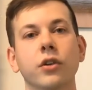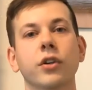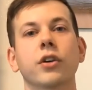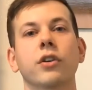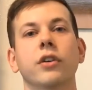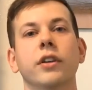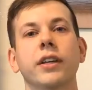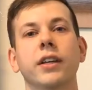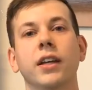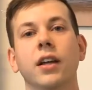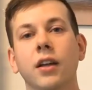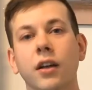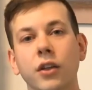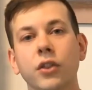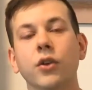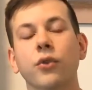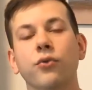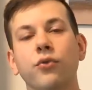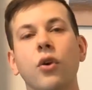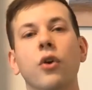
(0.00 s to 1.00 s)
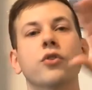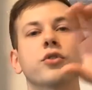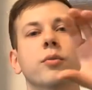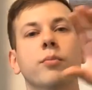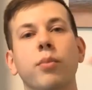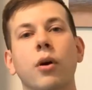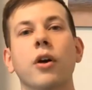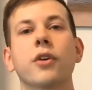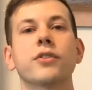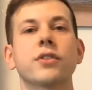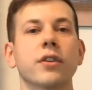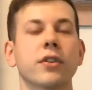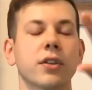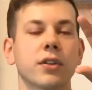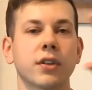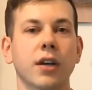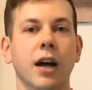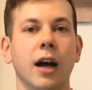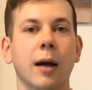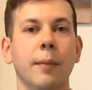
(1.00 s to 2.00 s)
Clearly, the frozen parts at
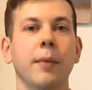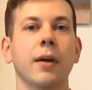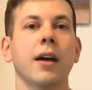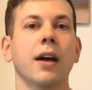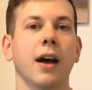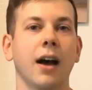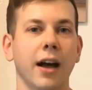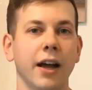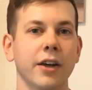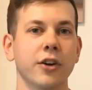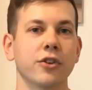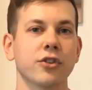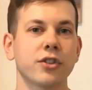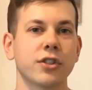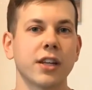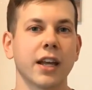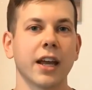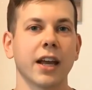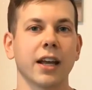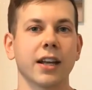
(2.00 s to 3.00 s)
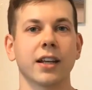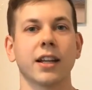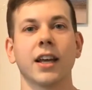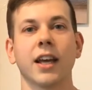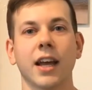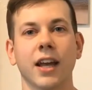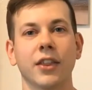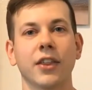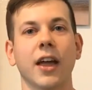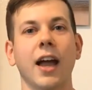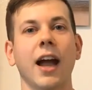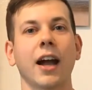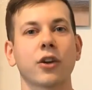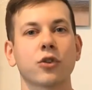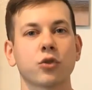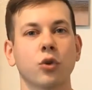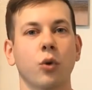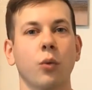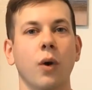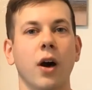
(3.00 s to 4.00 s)
the top, I understand, and the
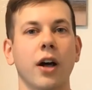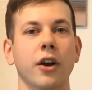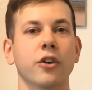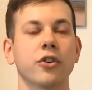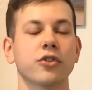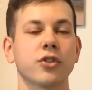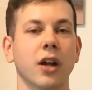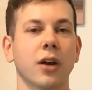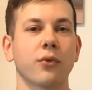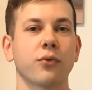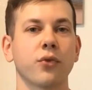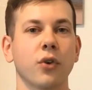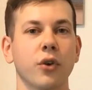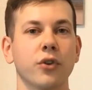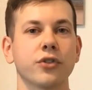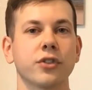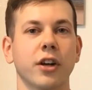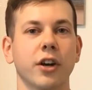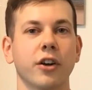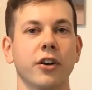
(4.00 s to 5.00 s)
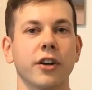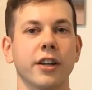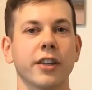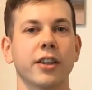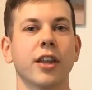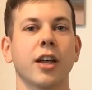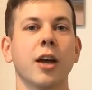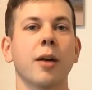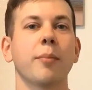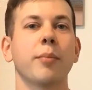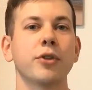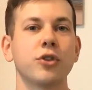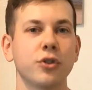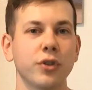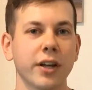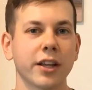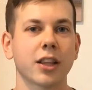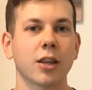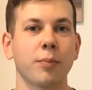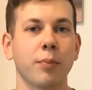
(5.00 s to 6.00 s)
actual water is not frozen underneath, but
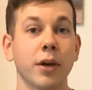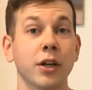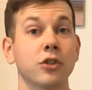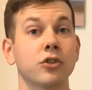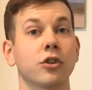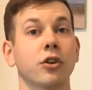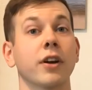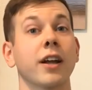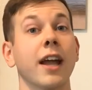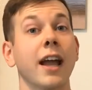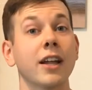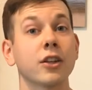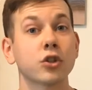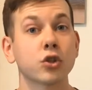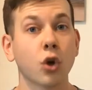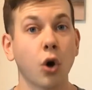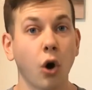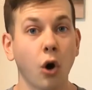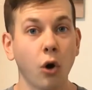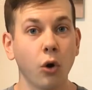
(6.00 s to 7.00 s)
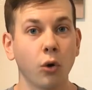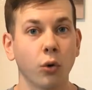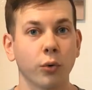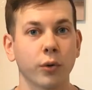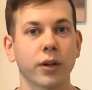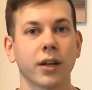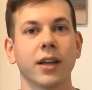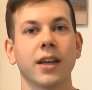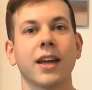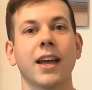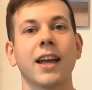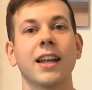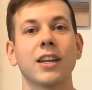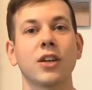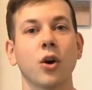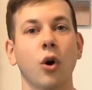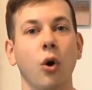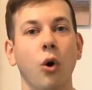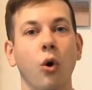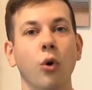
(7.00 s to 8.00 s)
you get the picture. It's cold, and
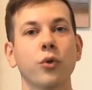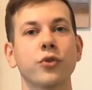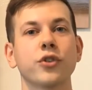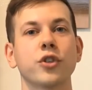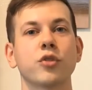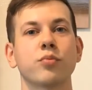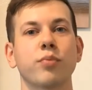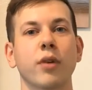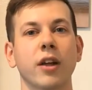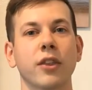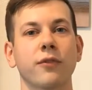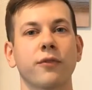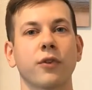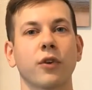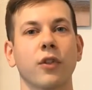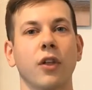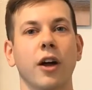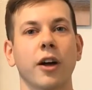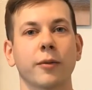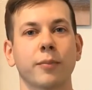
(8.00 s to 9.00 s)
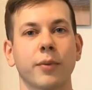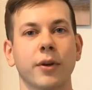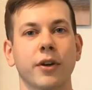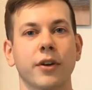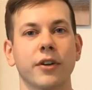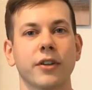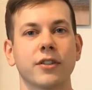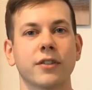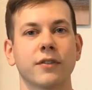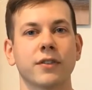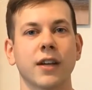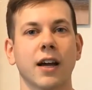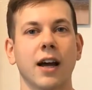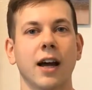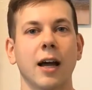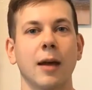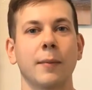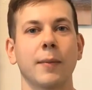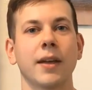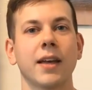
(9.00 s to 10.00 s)
he holds his breath for long periods of
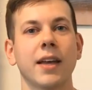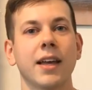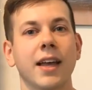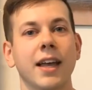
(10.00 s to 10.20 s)
time.